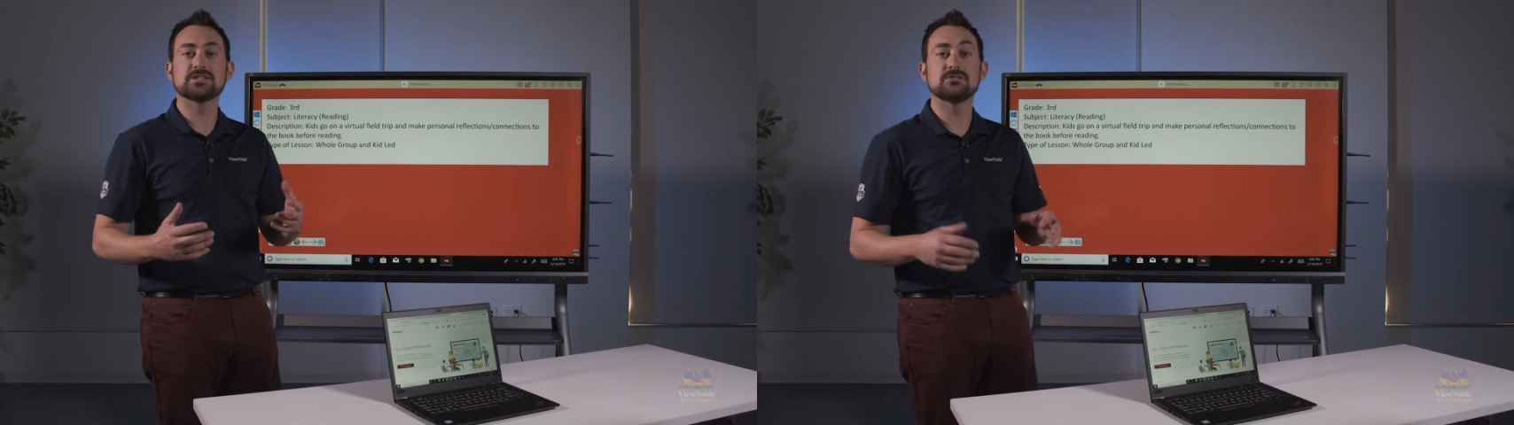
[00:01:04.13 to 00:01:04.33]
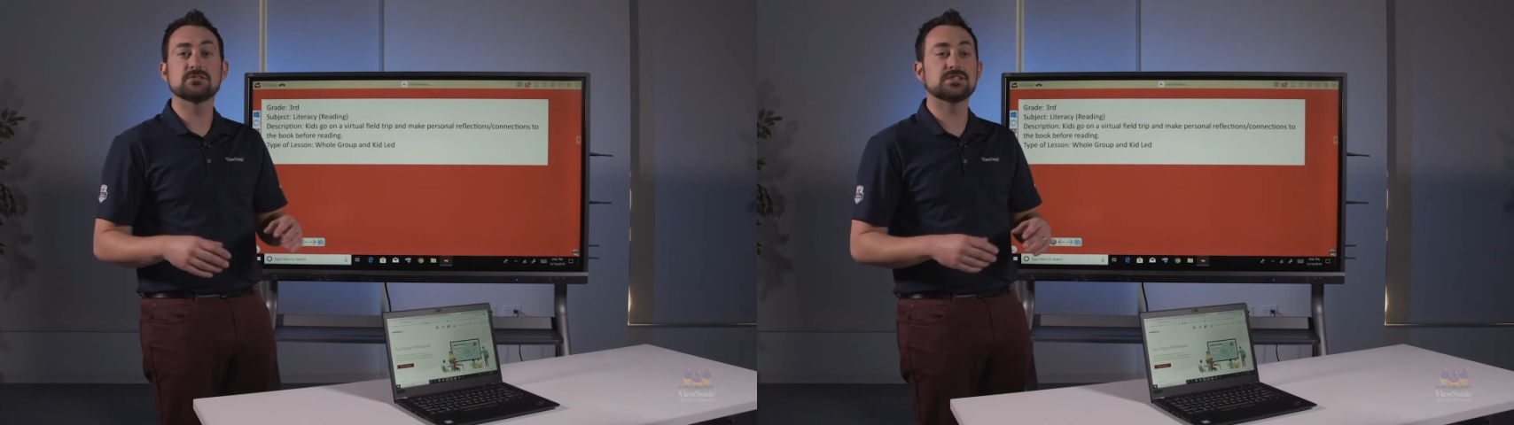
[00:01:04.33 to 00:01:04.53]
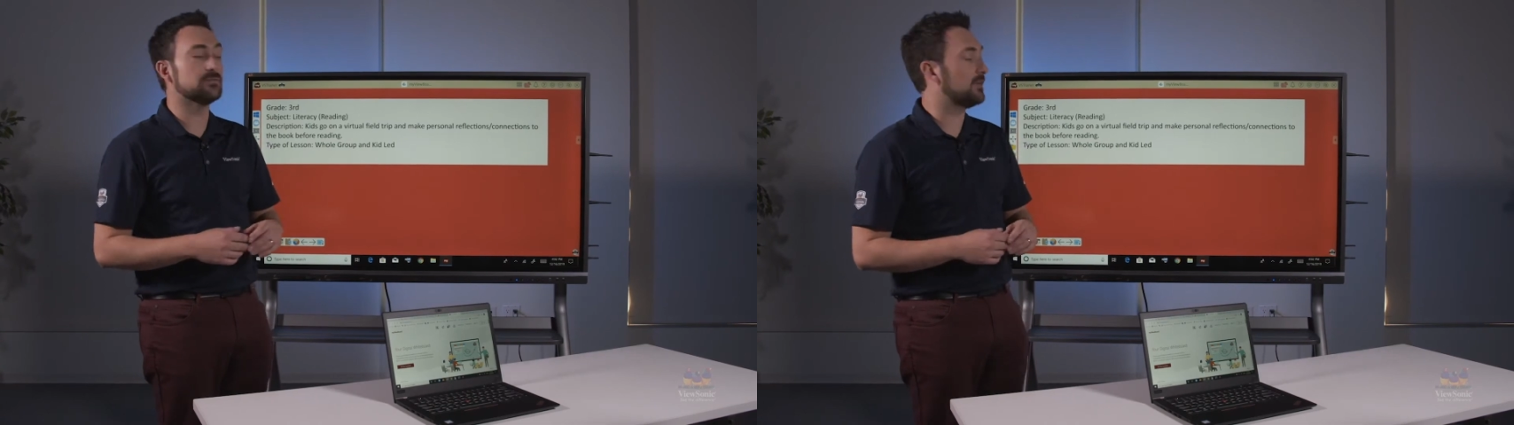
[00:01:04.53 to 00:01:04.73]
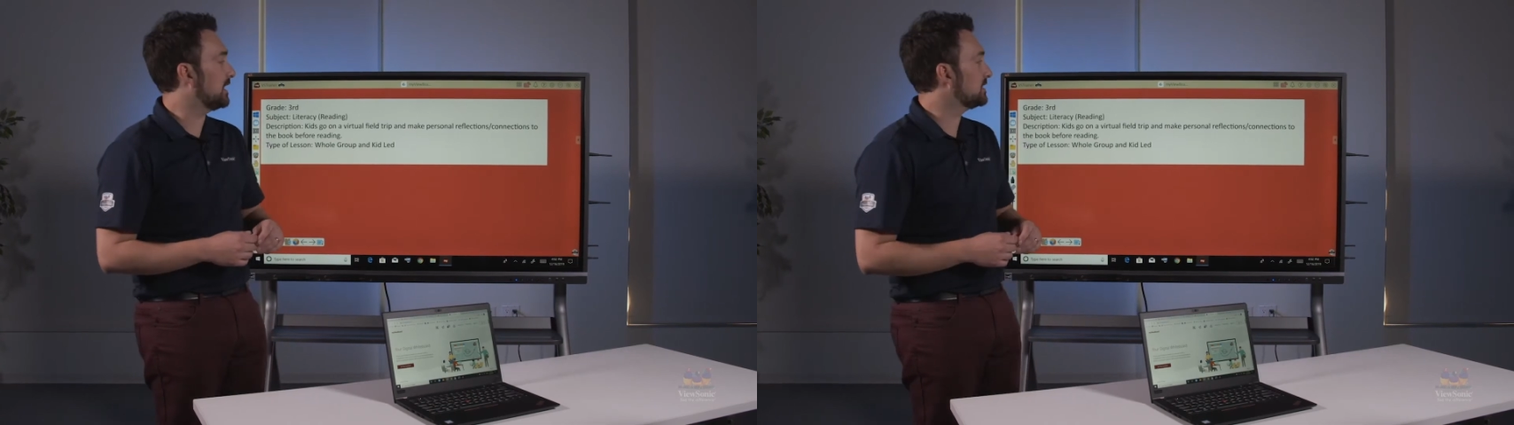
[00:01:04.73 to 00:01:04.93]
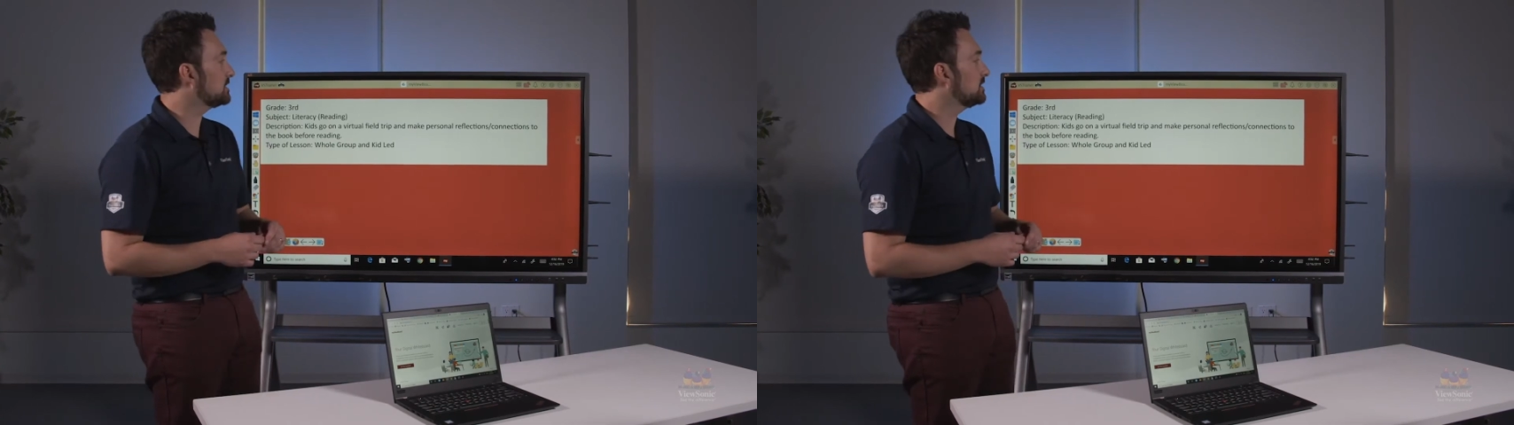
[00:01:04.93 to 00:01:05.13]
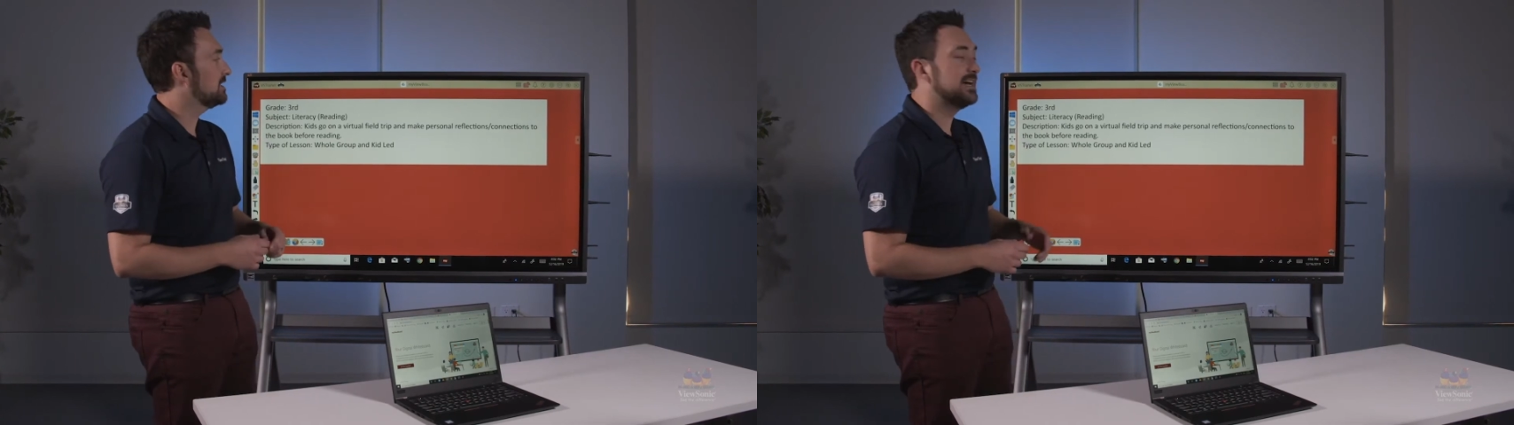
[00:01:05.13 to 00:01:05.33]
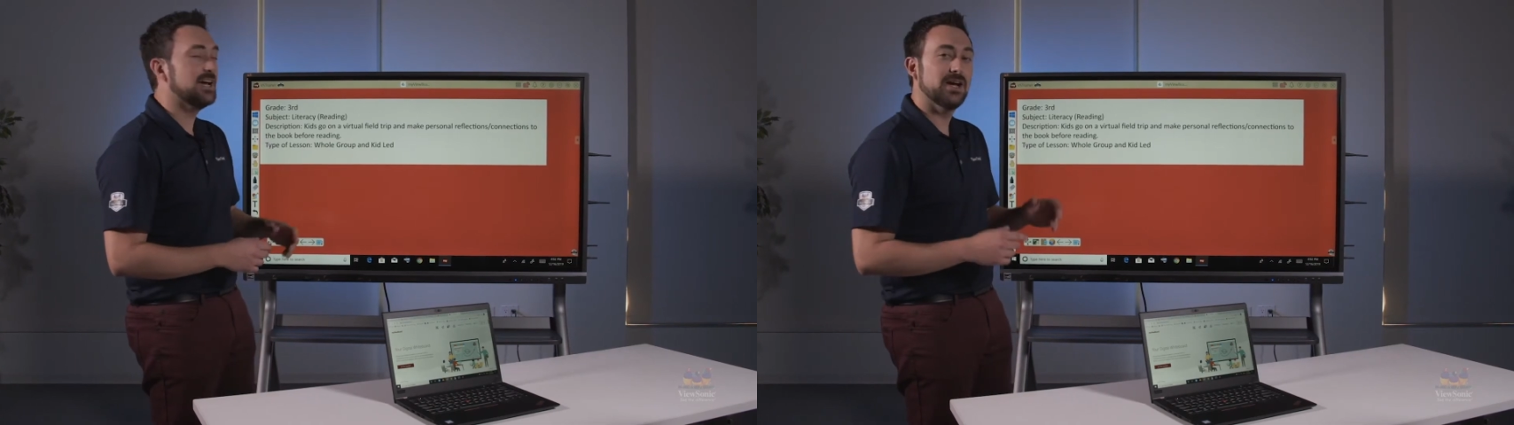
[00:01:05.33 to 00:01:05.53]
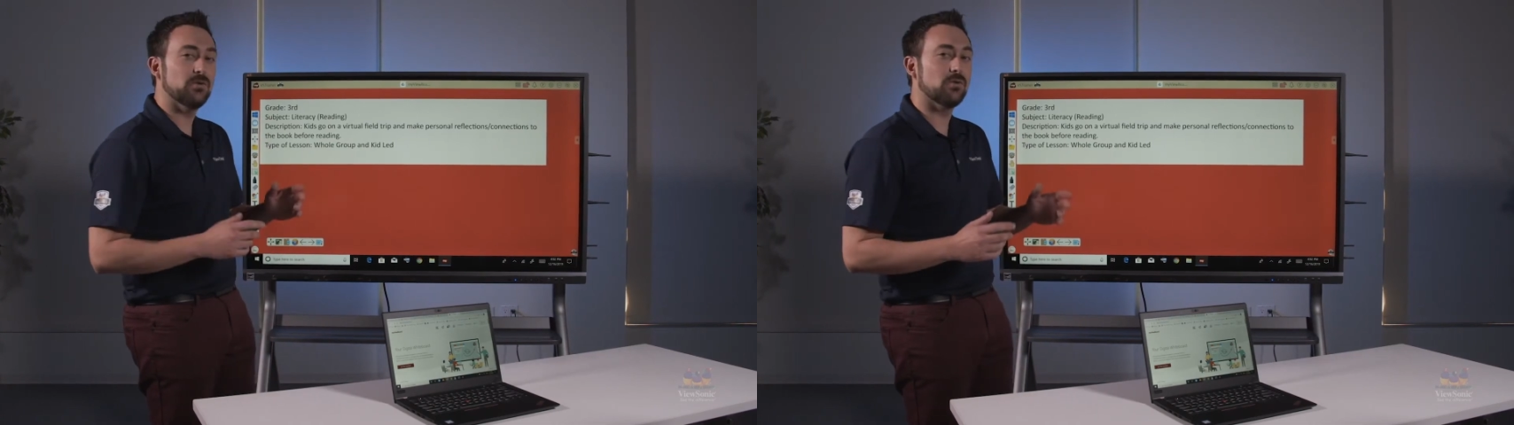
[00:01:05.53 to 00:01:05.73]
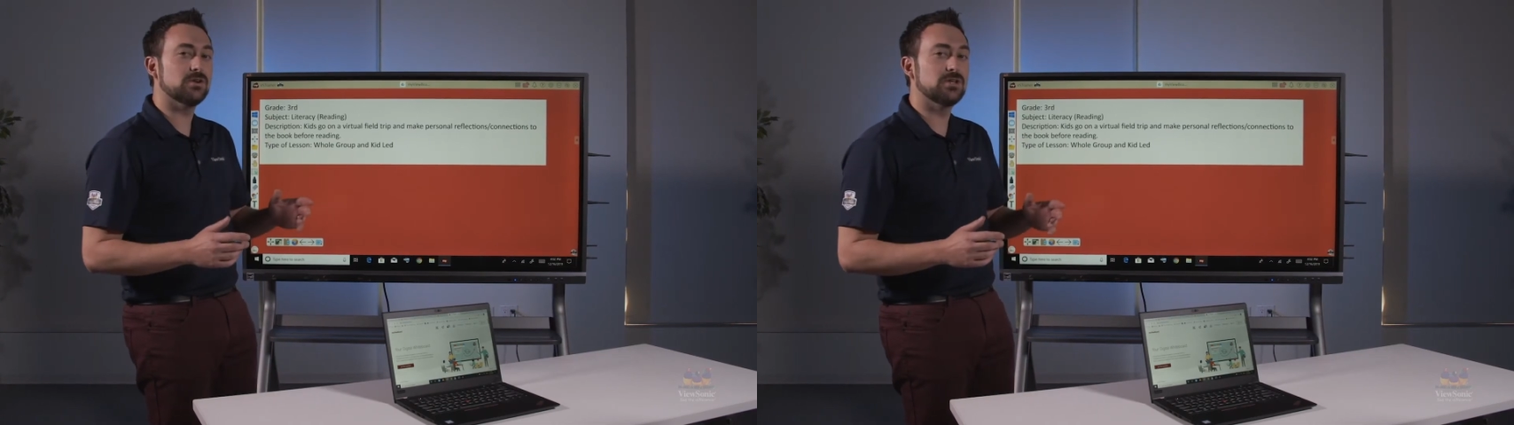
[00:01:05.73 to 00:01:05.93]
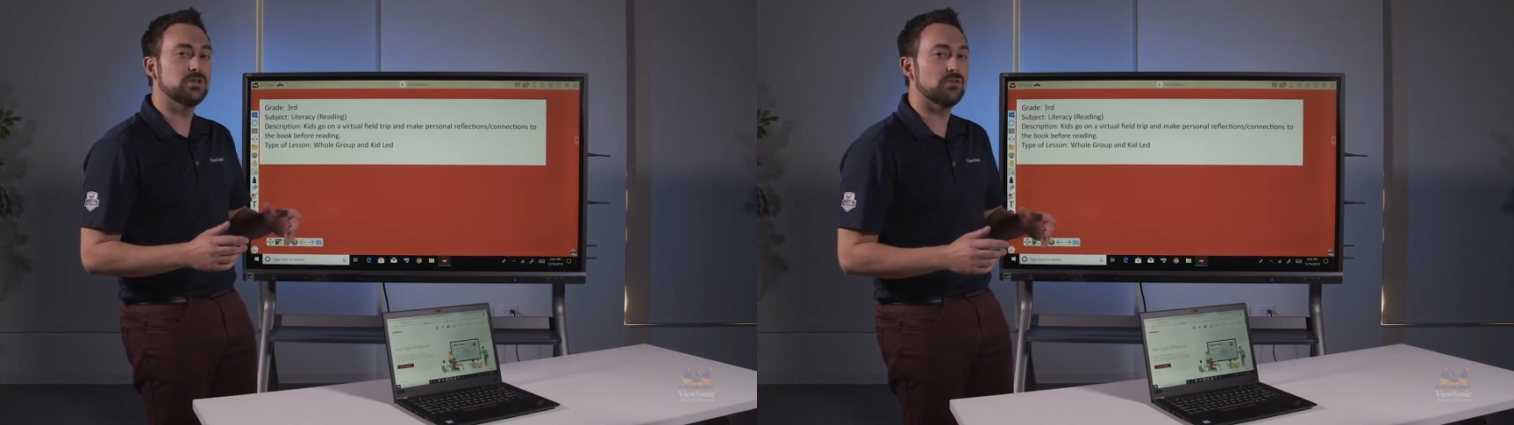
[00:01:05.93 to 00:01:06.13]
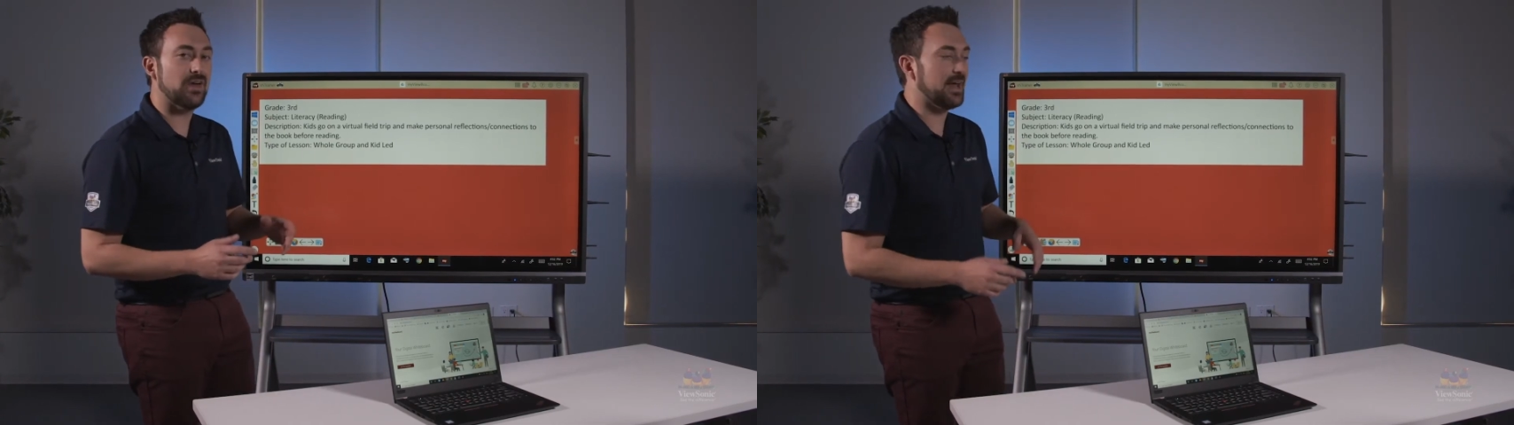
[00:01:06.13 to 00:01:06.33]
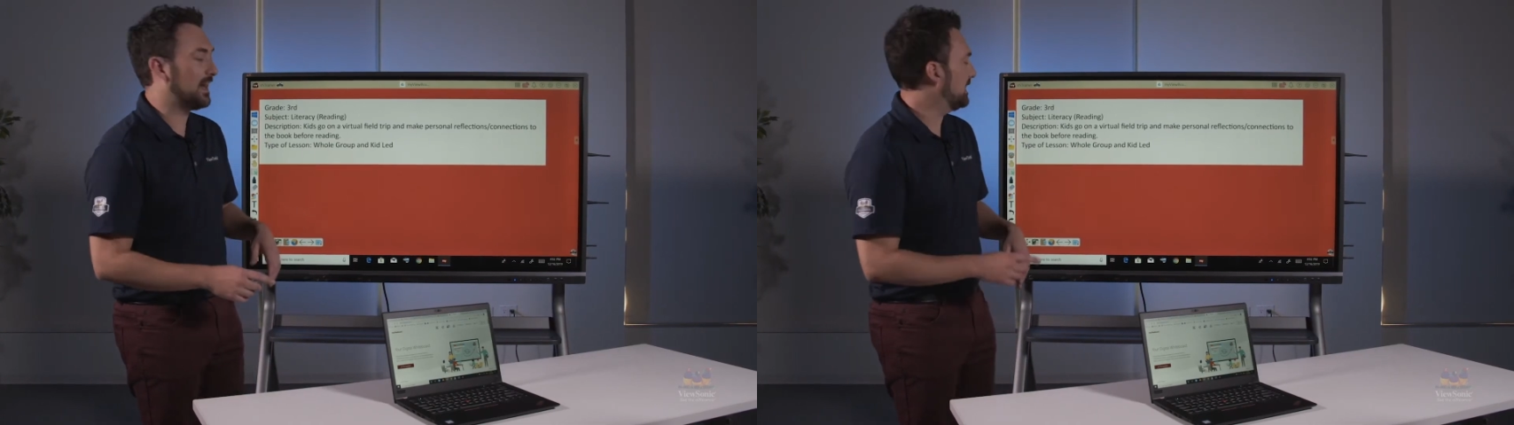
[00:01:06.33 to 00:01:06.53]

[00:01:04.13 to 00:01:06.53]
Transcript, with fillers: student's device. In order to do that,